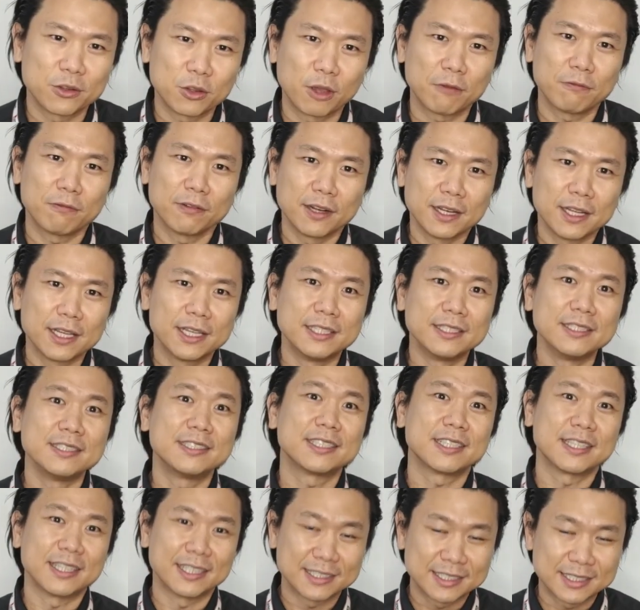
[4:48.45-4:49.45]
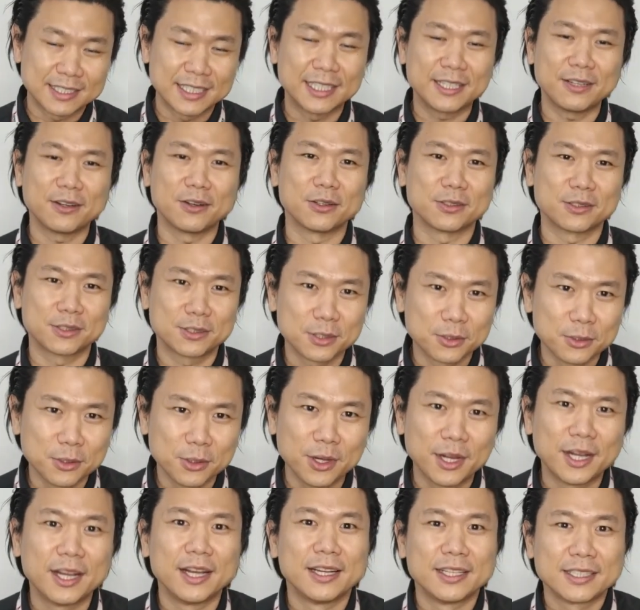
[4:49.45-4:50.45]
that you have learned a thing or
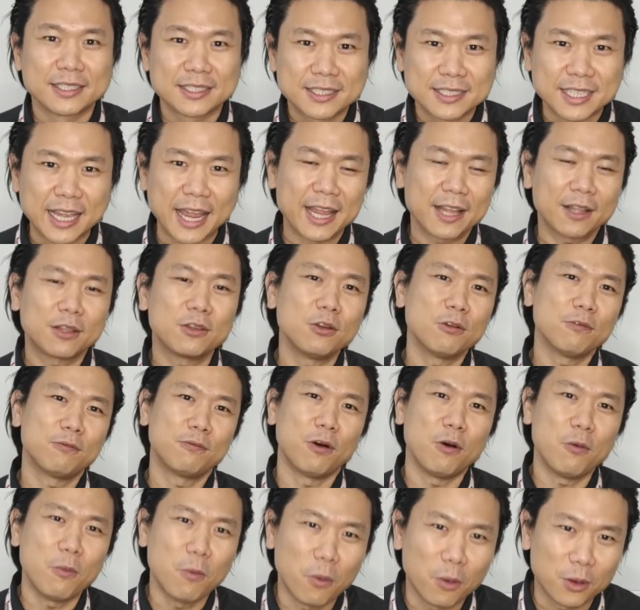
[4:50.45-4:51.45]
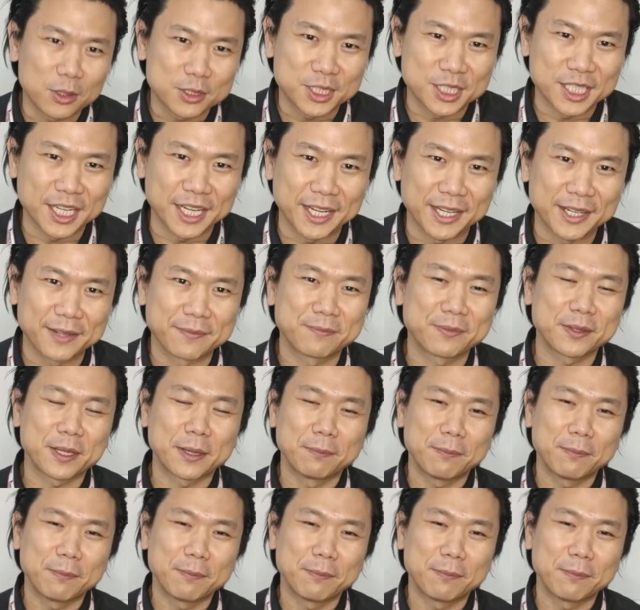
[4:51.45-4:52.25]
two. Thank you for watching.